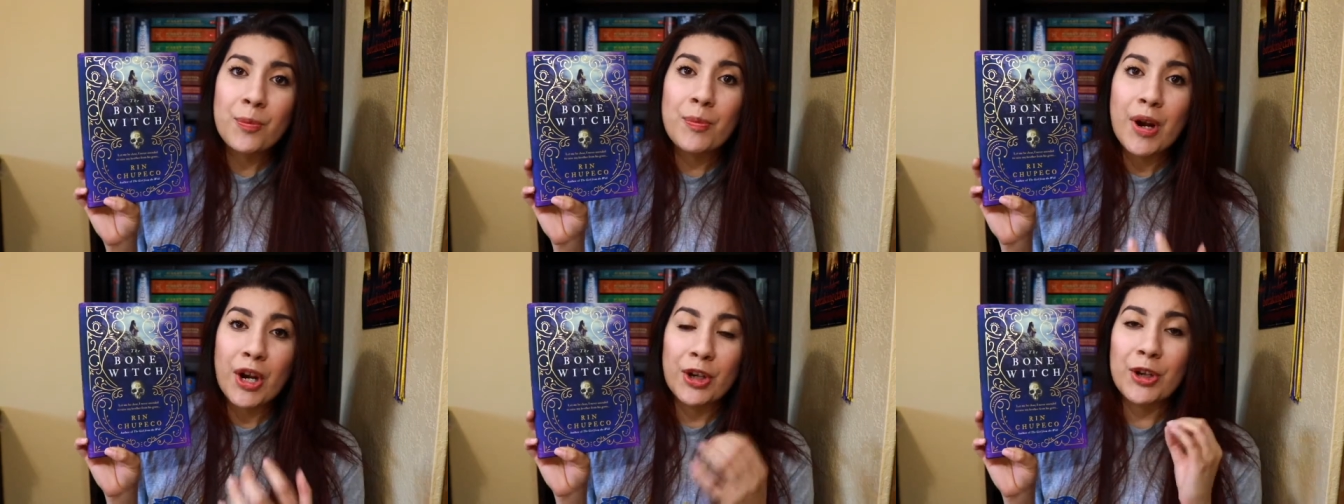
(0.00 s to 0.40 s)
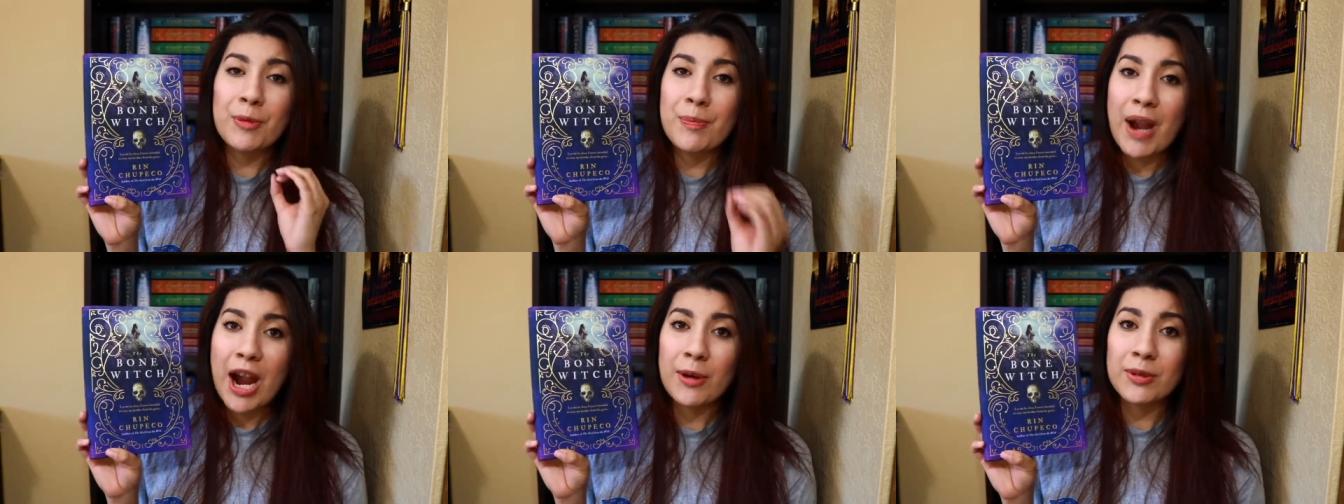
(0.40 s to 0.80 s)
but her
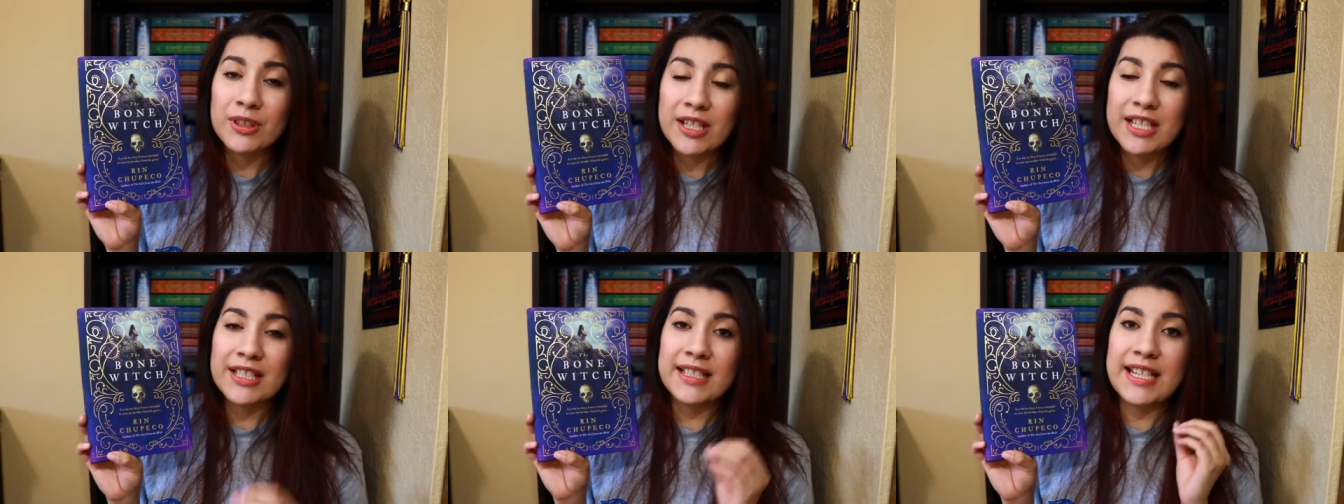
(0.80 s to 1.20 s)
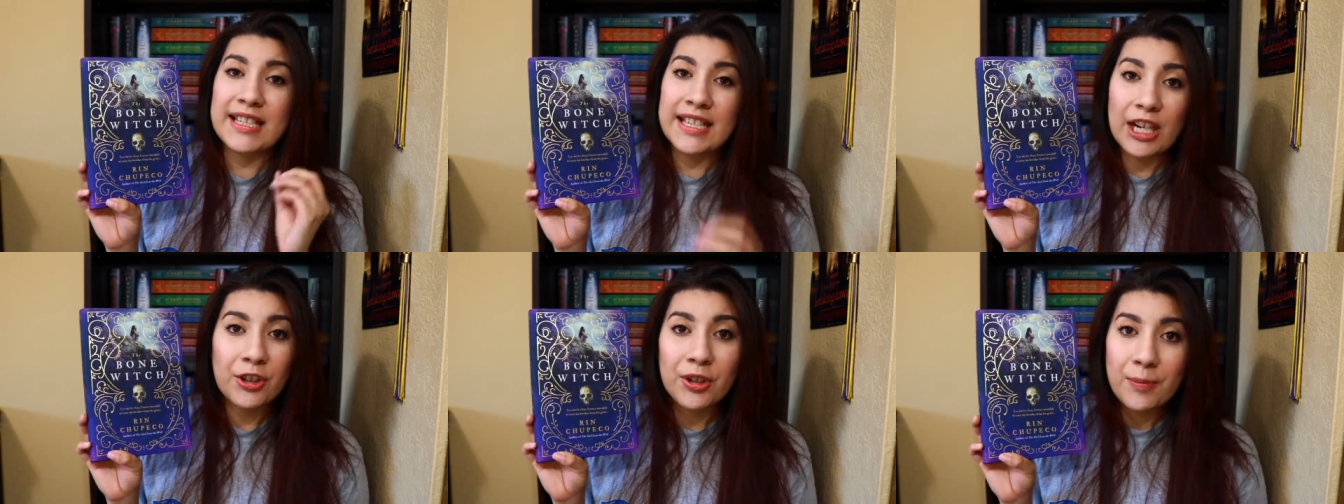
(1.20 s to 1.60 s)
power is
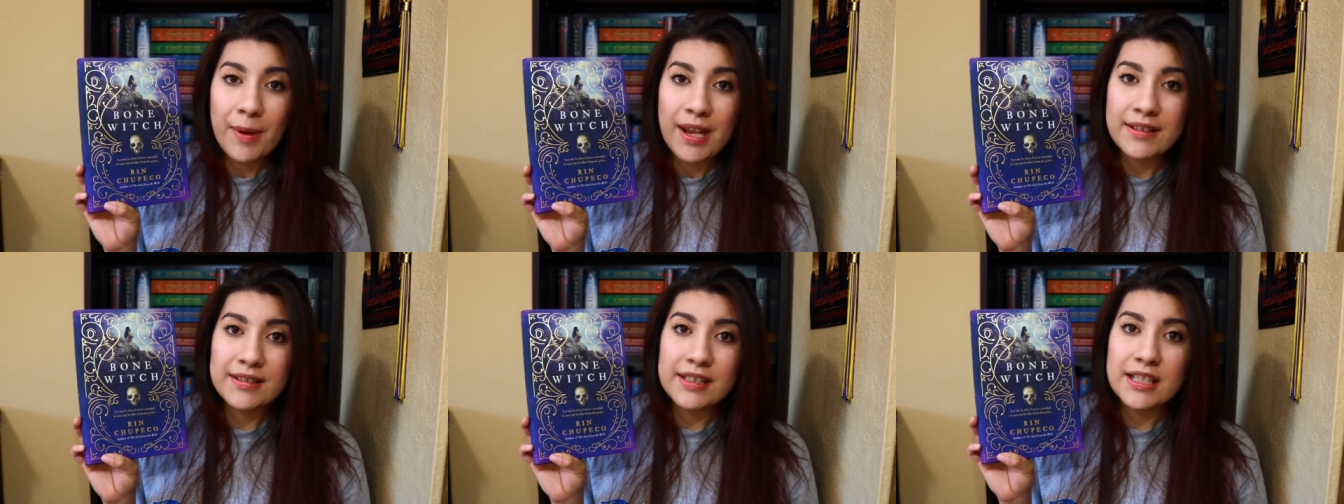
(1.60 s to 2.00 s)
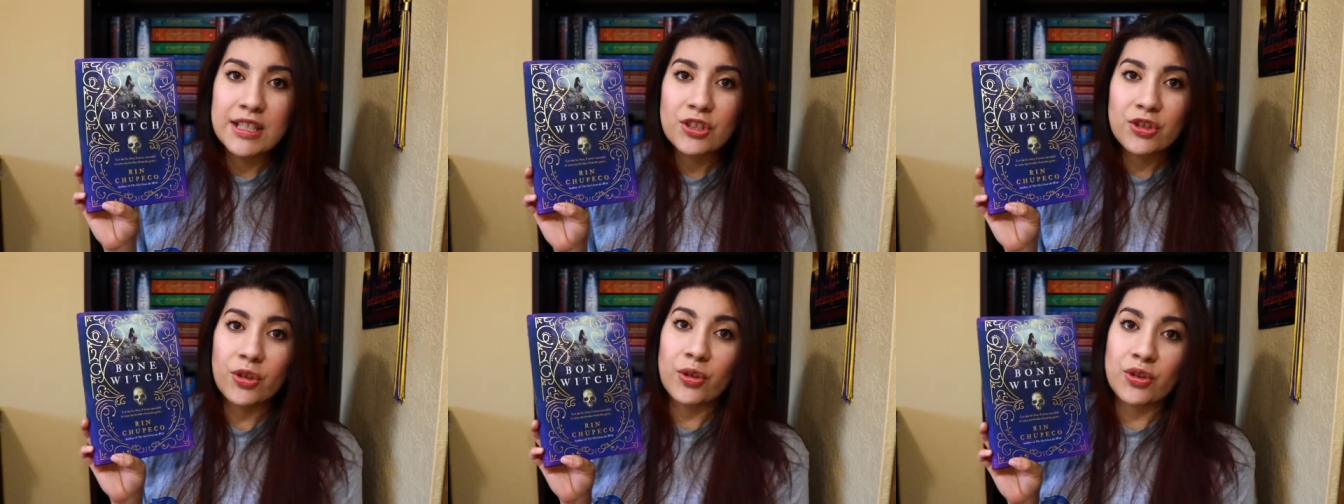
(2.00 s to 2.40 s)
necromancy,
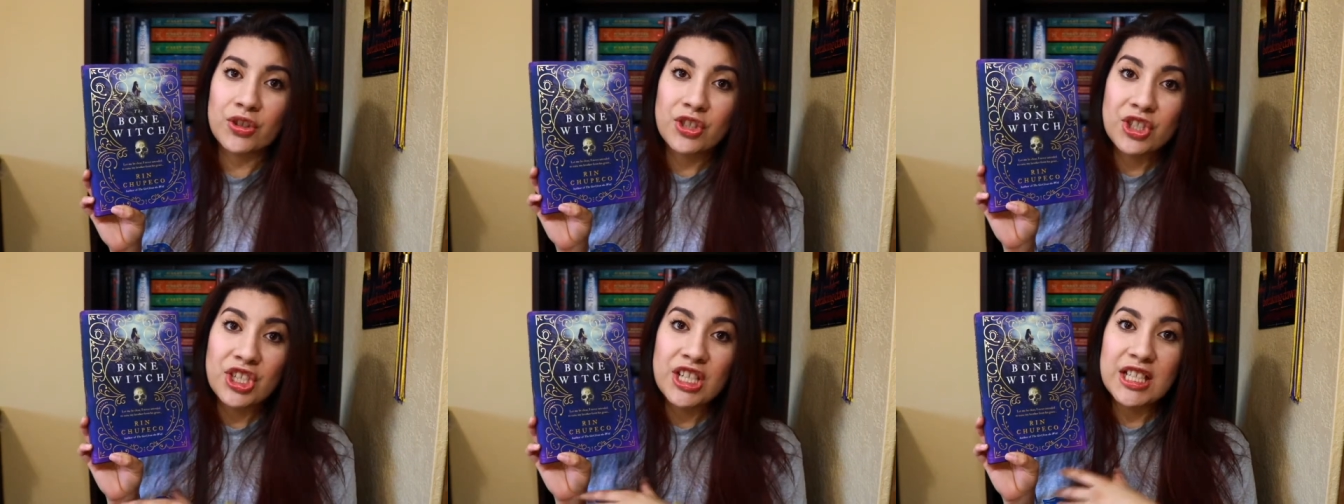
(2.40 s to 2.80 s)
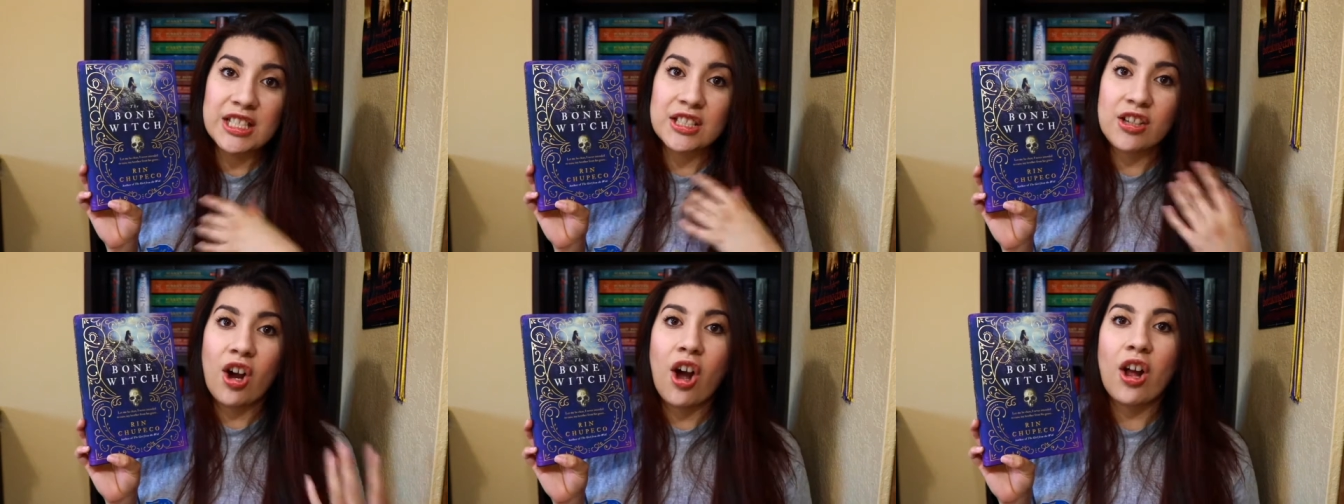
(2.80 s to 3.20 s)
so she
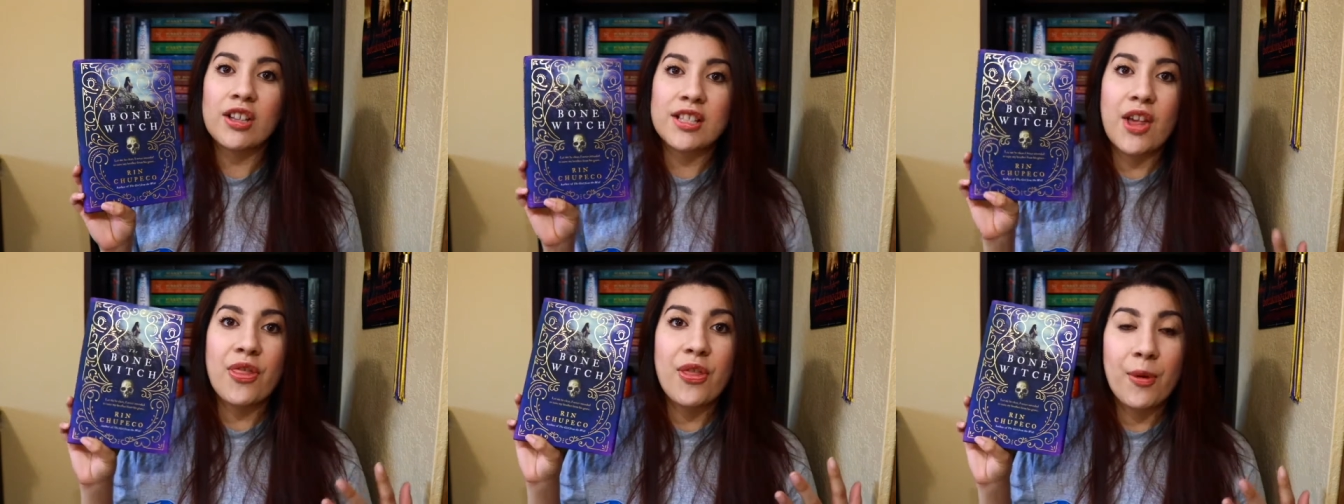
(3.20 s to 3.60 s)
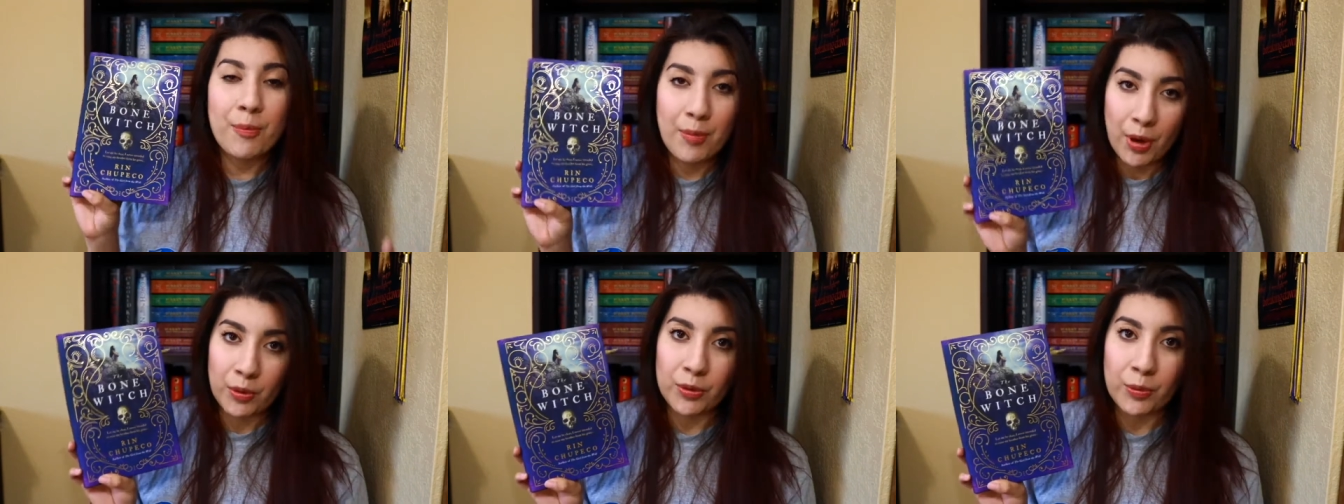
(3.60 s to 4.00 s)
is called the
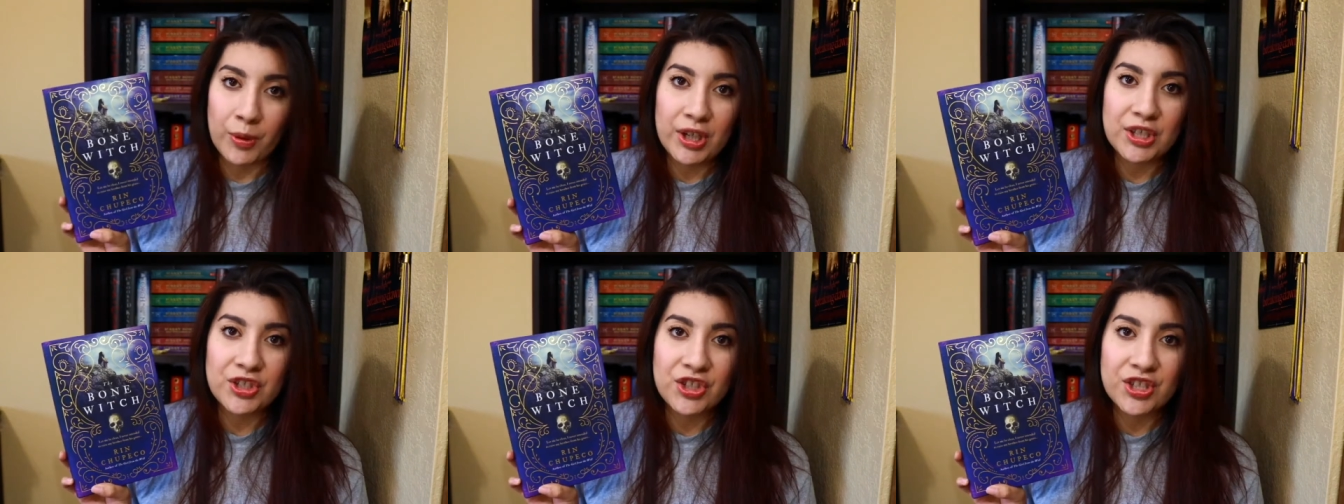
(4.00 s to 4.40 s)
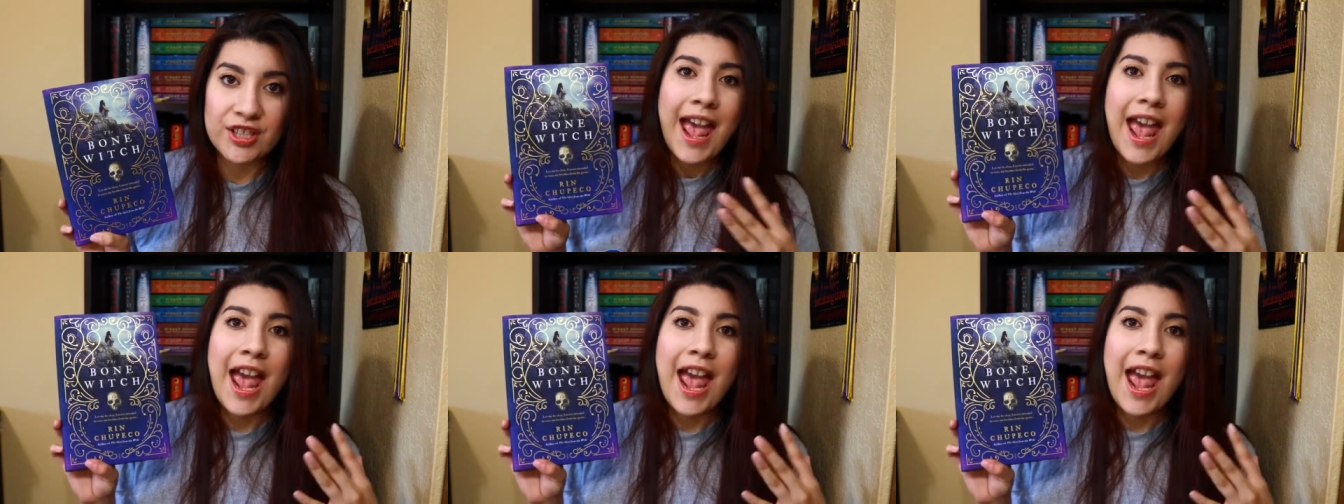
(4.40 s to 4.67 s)
Bone Witch.